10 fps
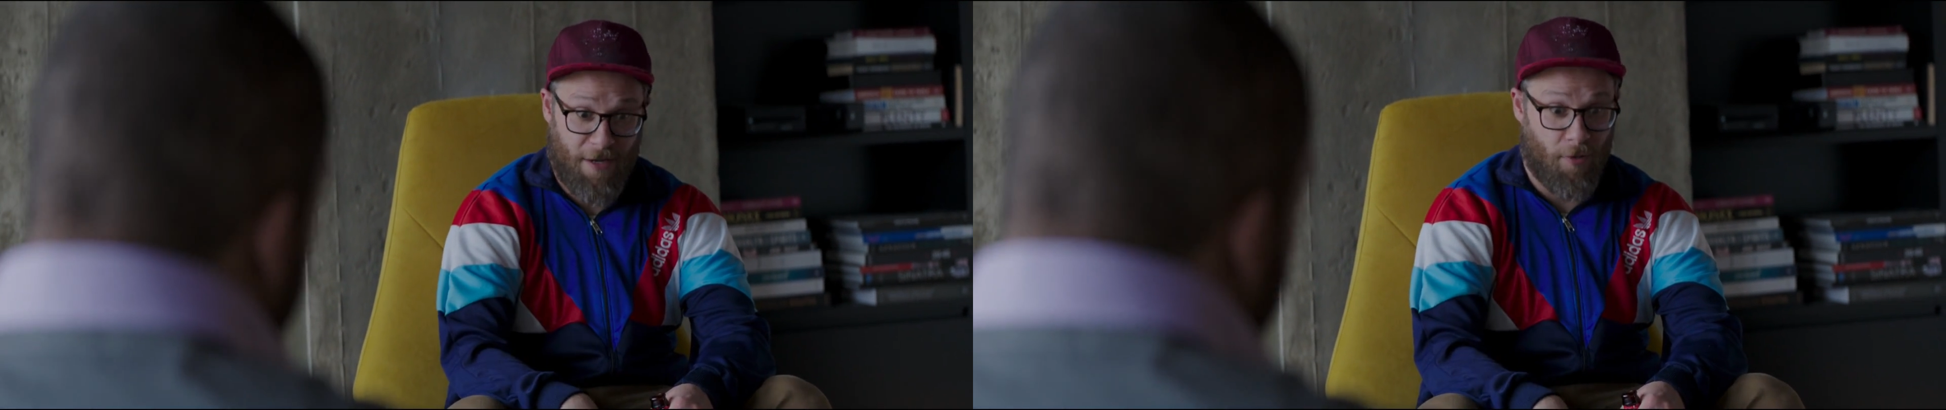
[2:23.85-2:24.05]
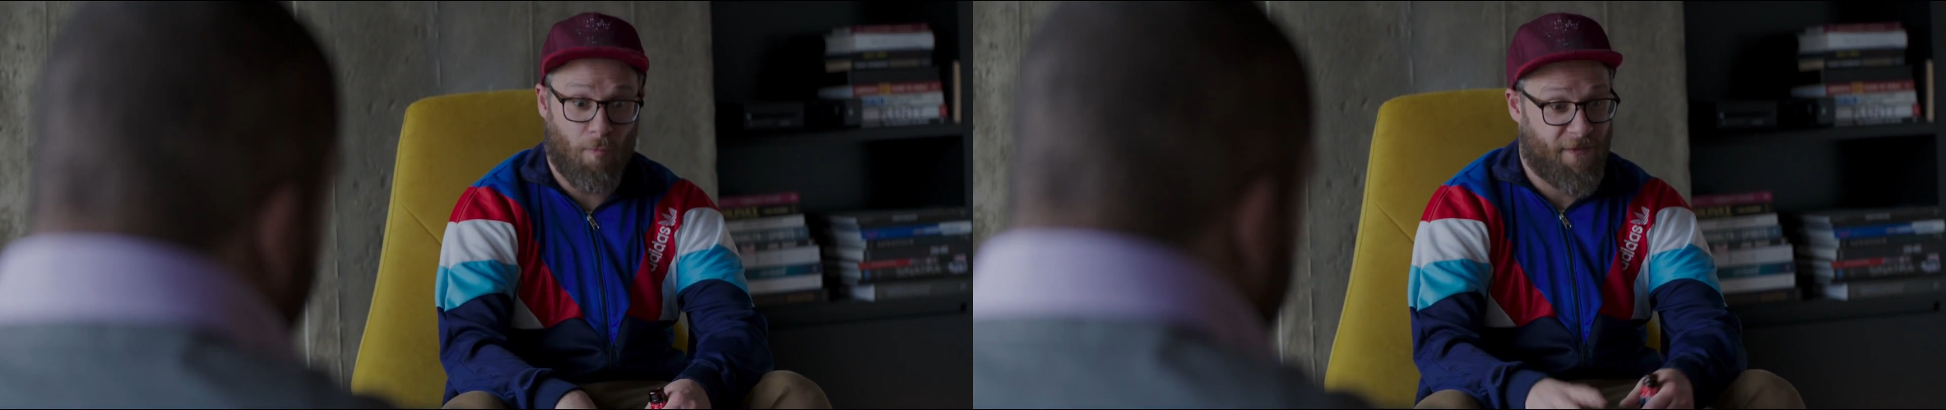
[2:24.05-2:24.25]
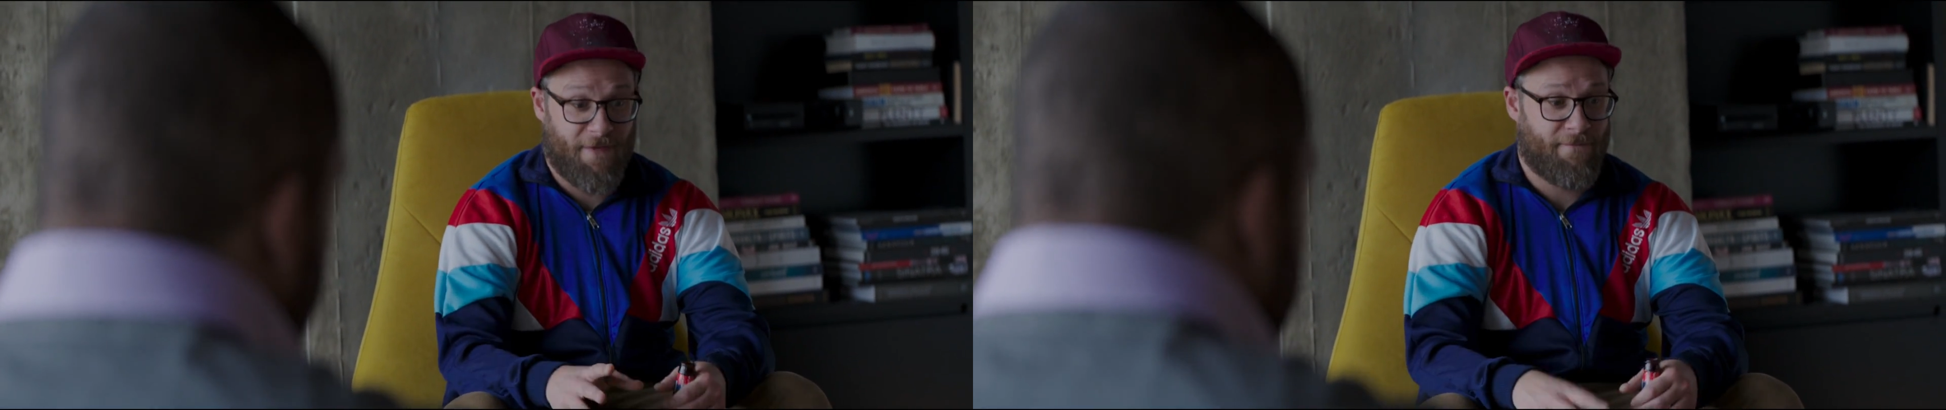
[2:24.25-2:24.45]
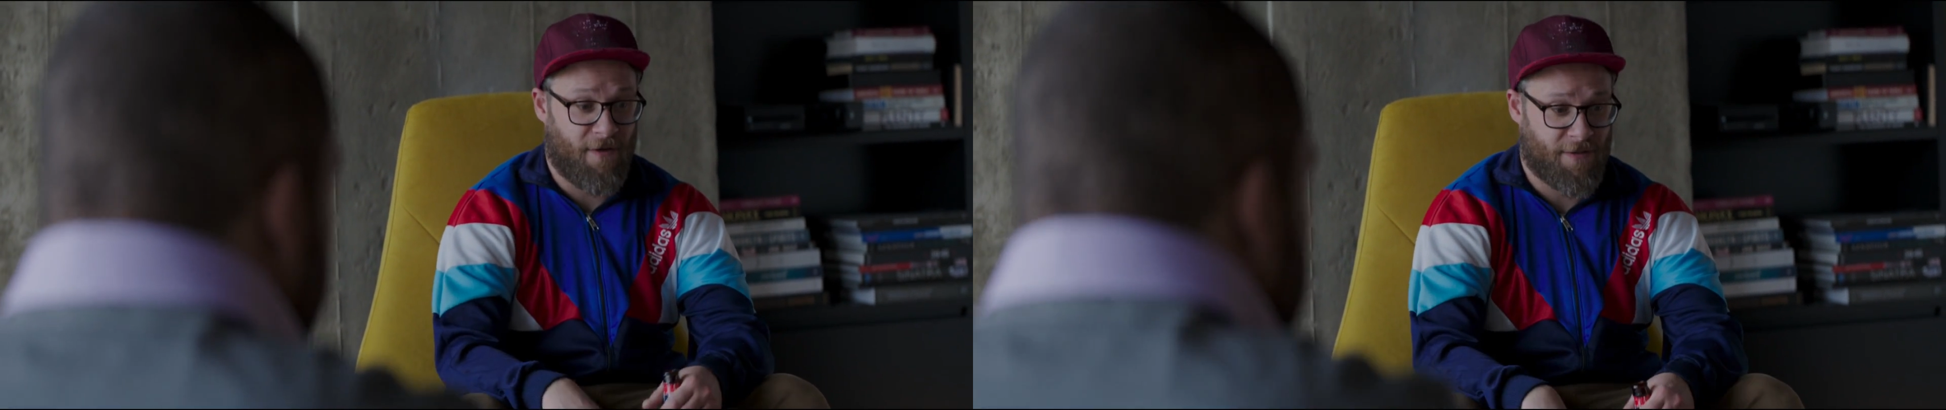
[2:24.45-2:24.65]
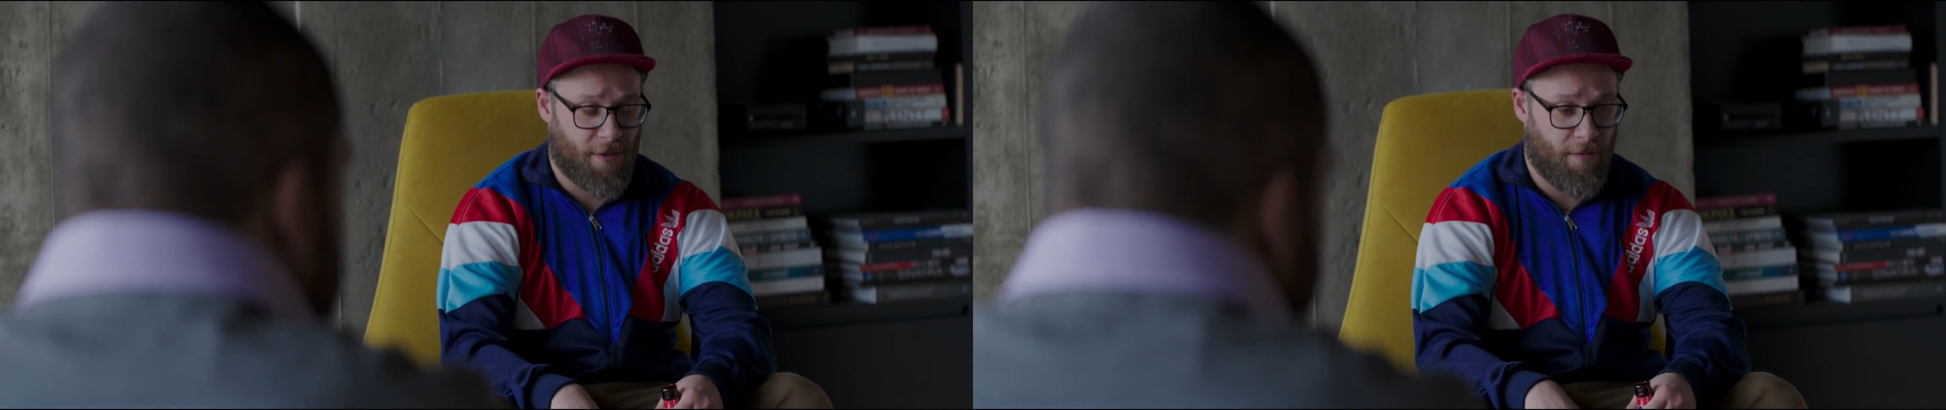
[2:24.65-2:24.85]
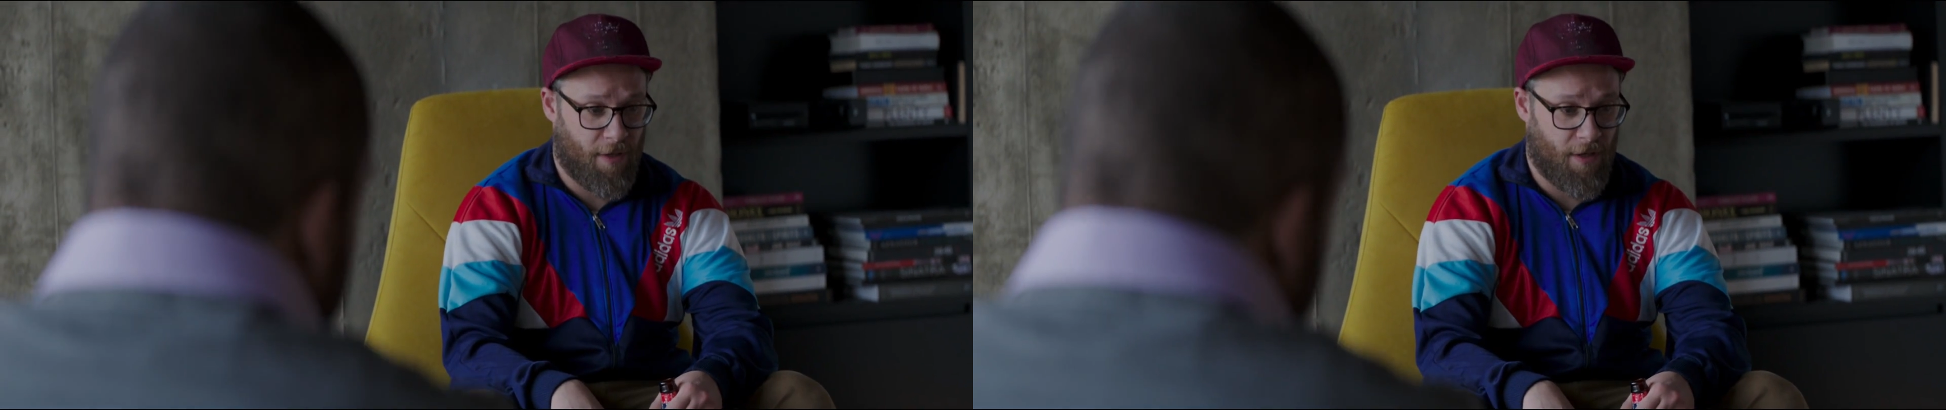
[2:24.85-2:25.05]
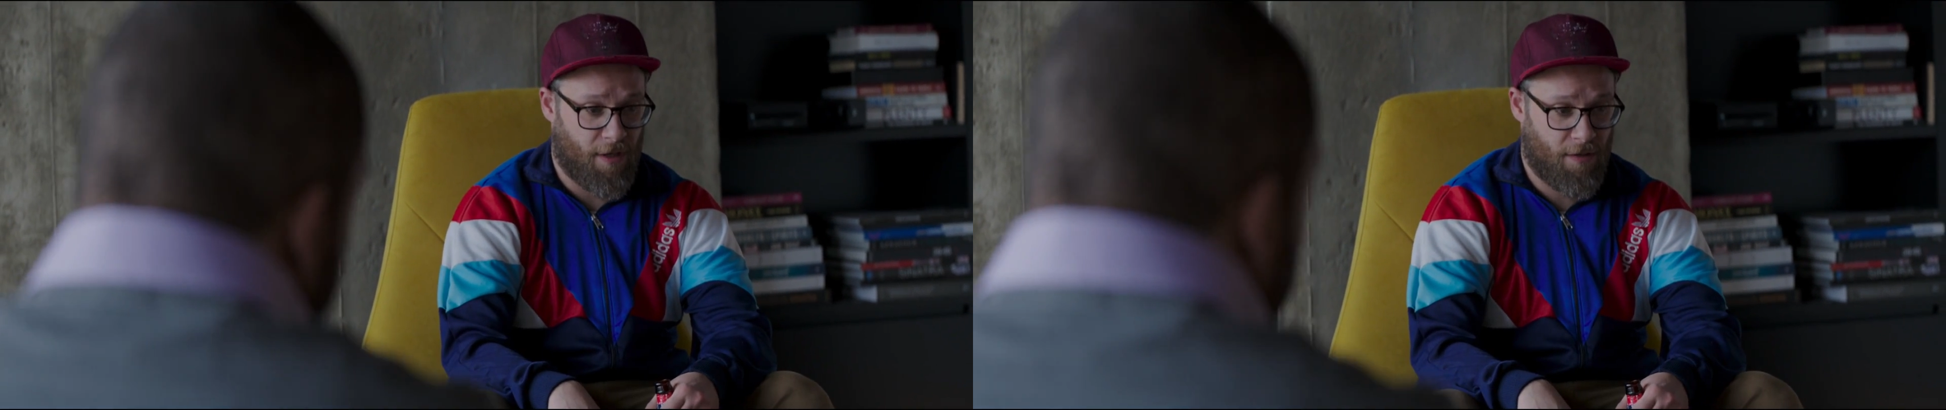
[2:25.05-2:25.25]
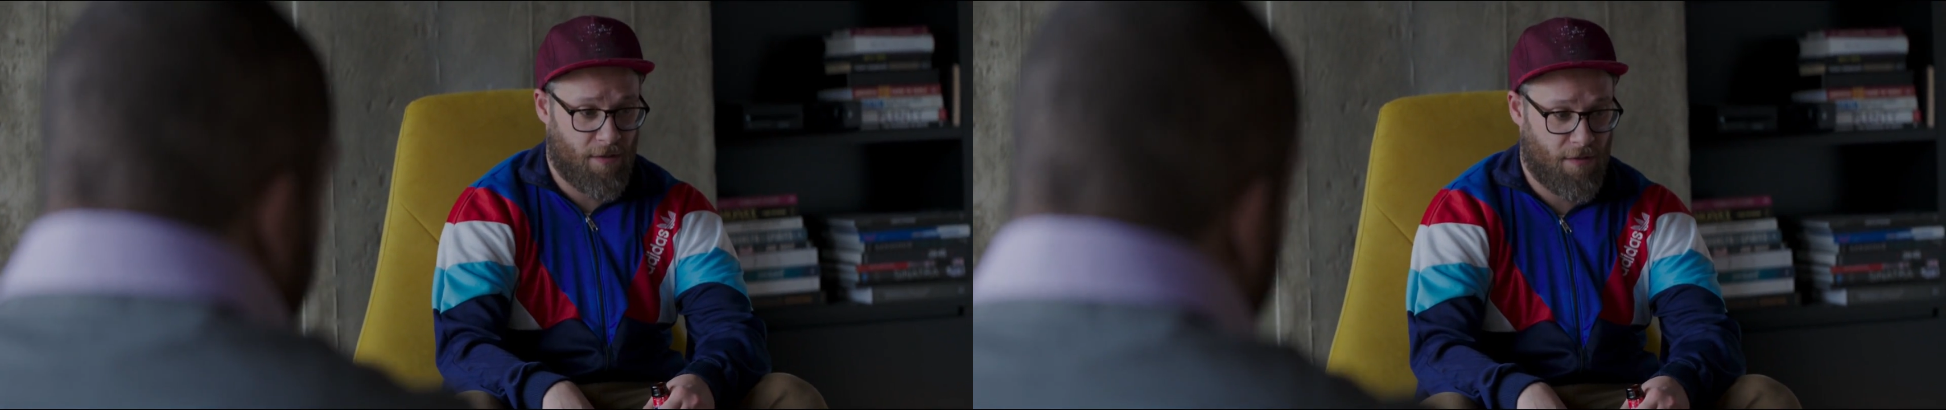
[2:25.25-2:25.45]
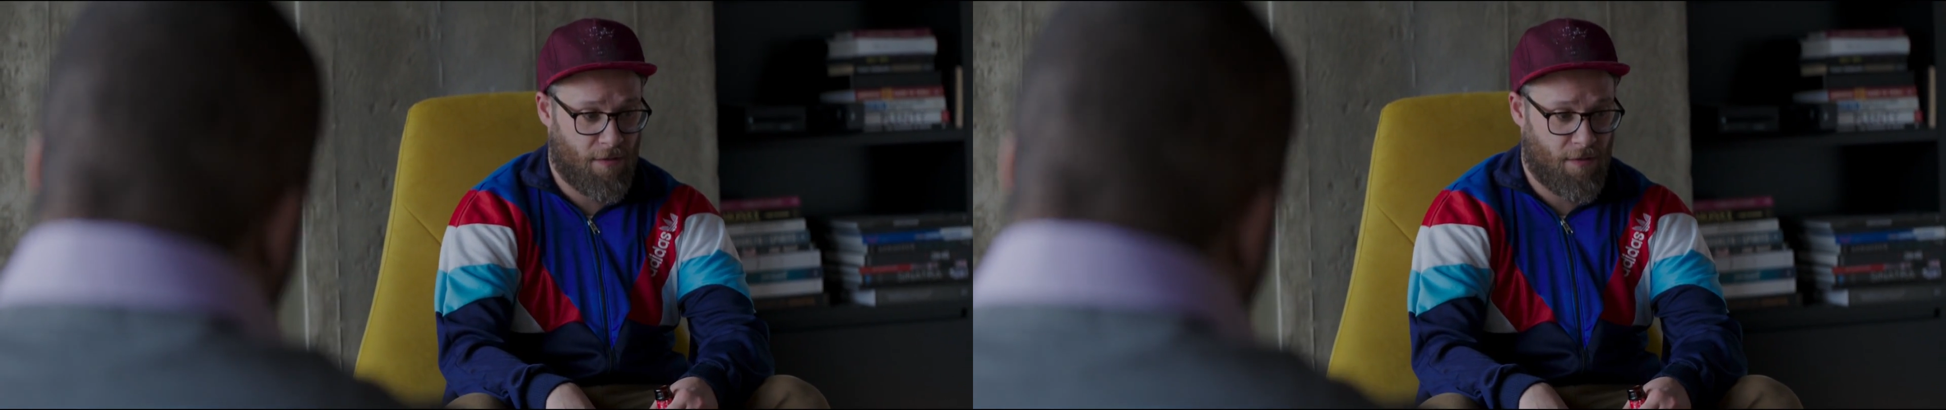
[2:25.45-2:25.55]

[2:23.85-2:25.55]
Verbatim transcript: I don't know what the fuck's going on.